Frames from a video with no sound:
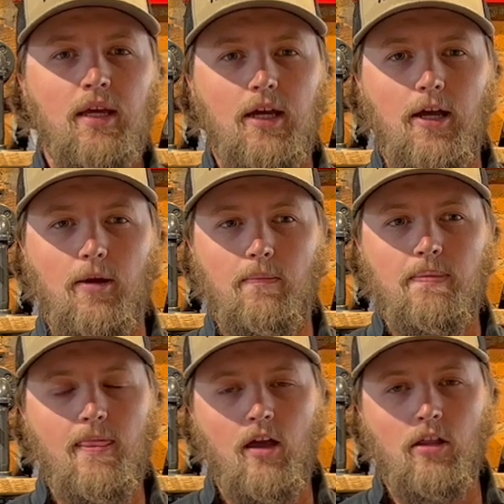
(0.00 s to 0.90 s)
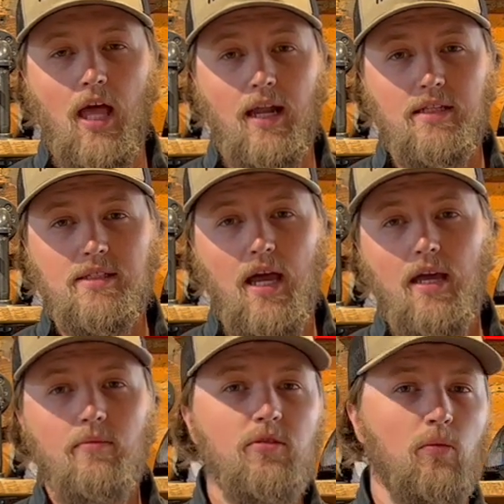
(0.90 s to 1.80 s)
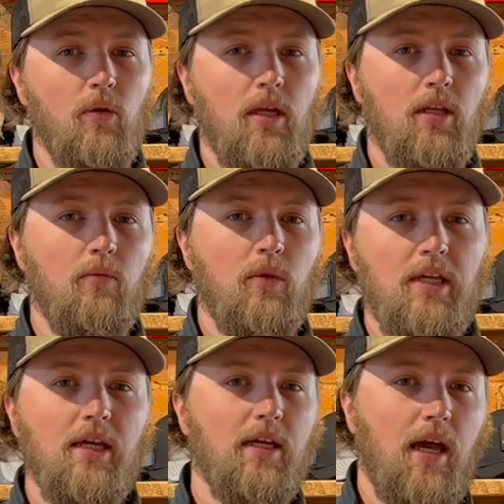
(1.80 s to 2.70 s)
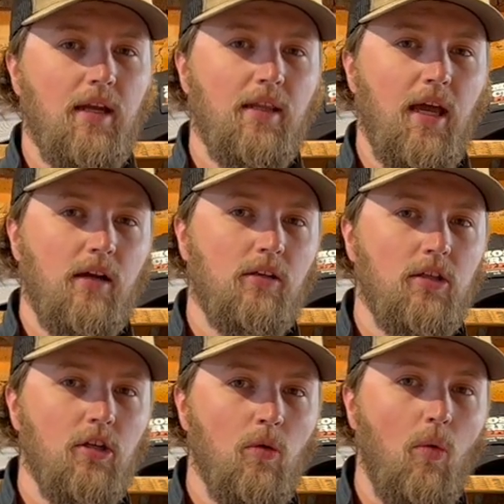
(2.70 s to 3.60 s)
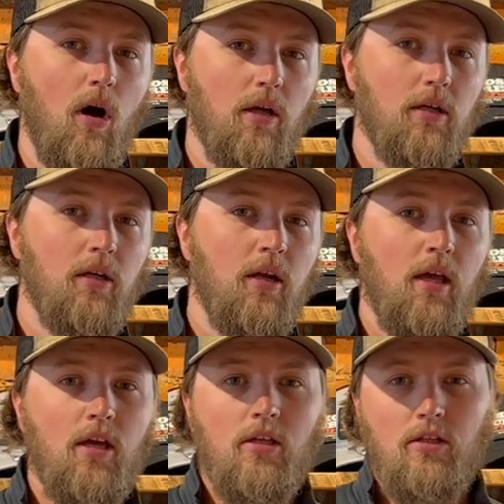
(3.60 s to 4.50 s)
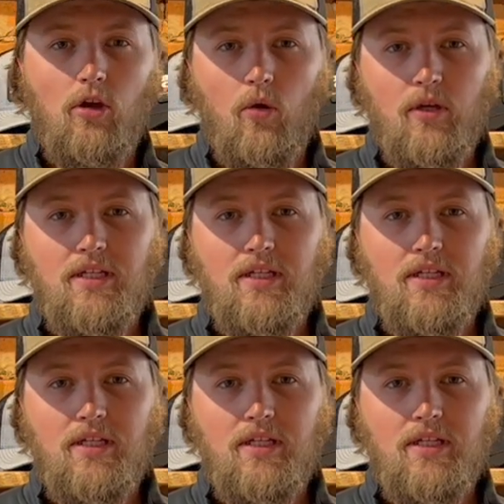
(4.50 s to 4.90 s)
A lot of times when we get kind of that clear water, going